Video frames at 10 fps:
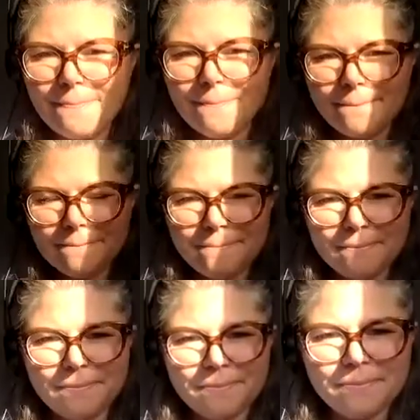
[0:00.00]

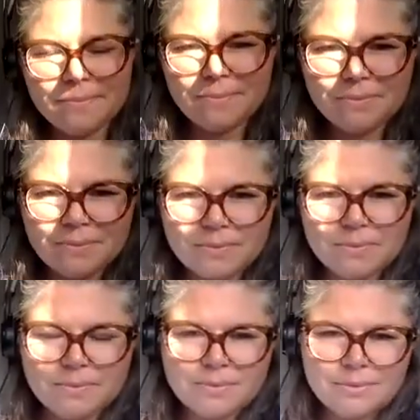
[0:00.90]

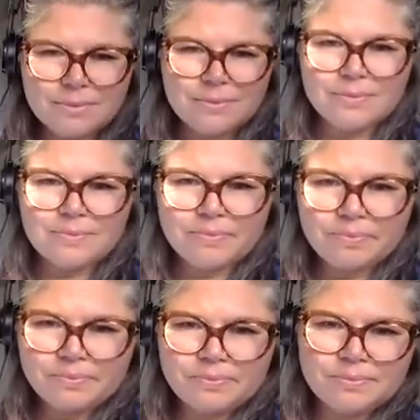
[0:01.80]

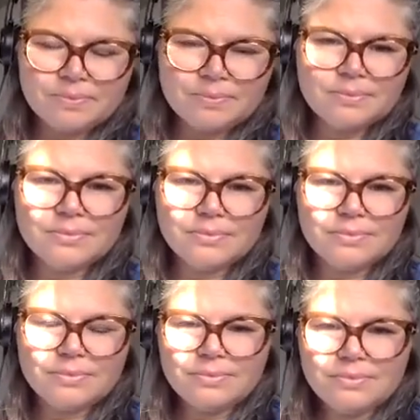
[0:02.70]

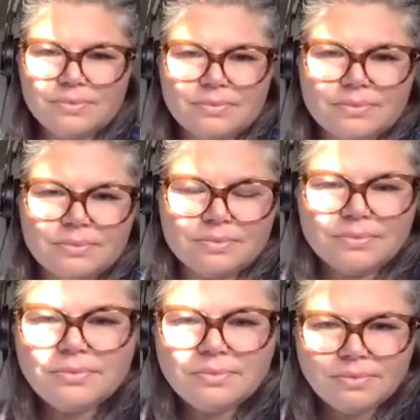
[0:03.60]

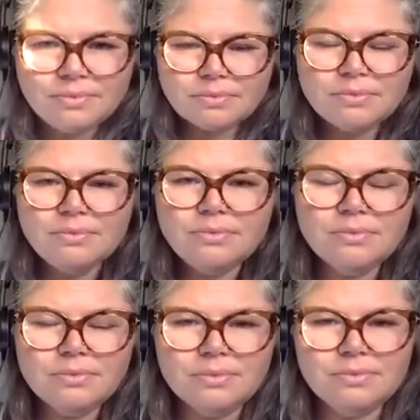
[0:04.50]

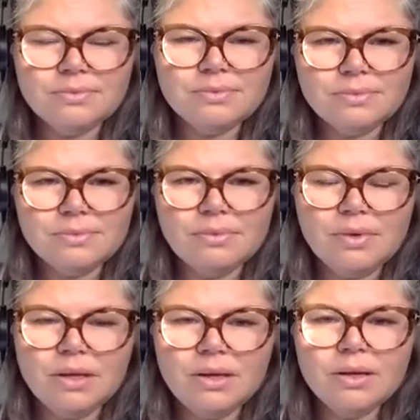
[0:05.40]

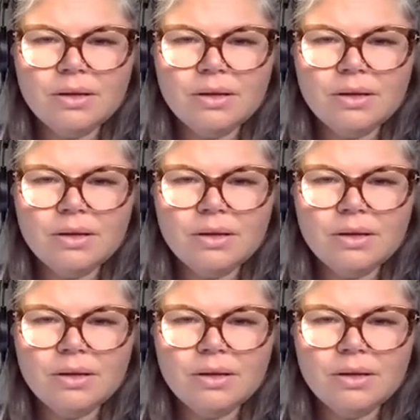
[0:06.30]
[no speech]